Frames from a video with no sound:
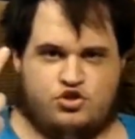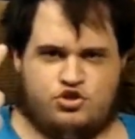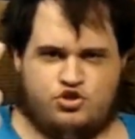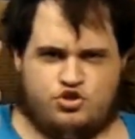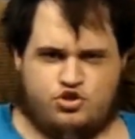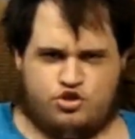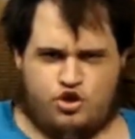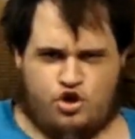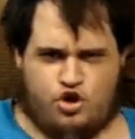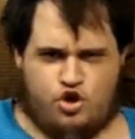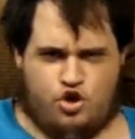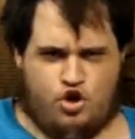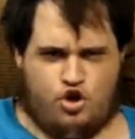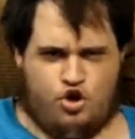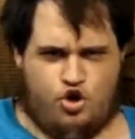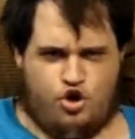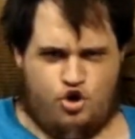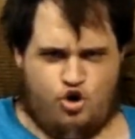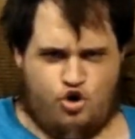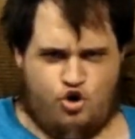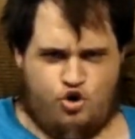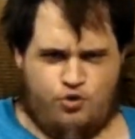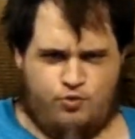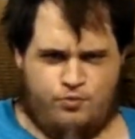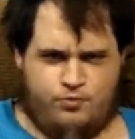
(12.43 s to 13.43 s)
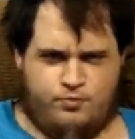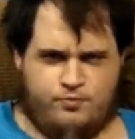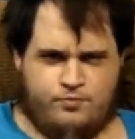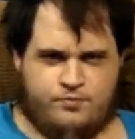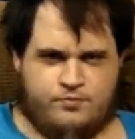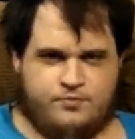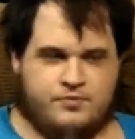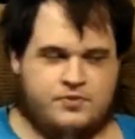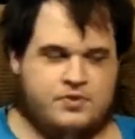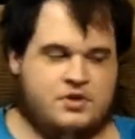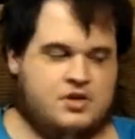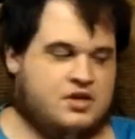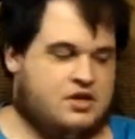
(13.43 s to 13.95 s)
two
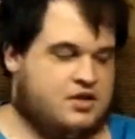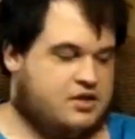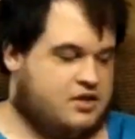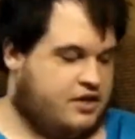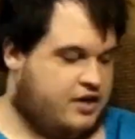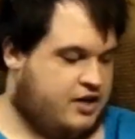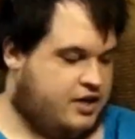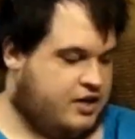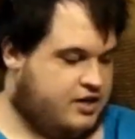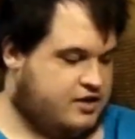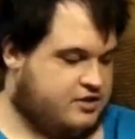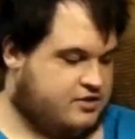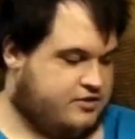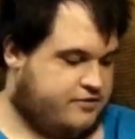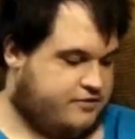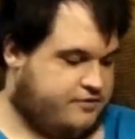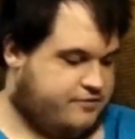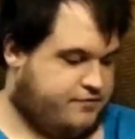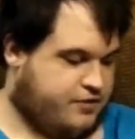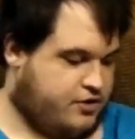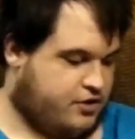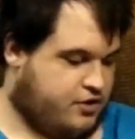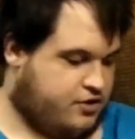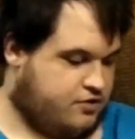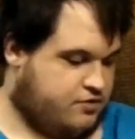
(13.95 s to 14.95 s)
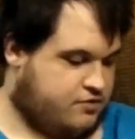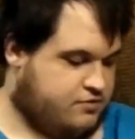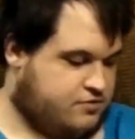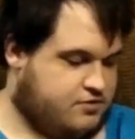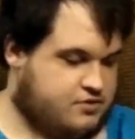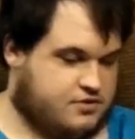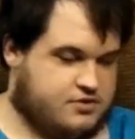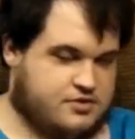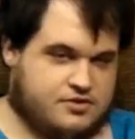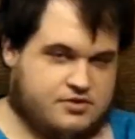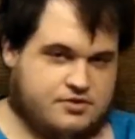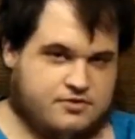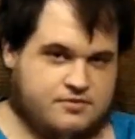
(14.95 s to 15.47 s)
kinds of
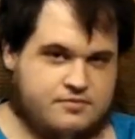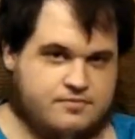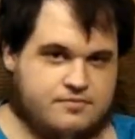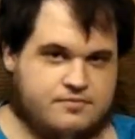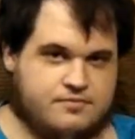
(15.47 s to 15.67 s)
phones.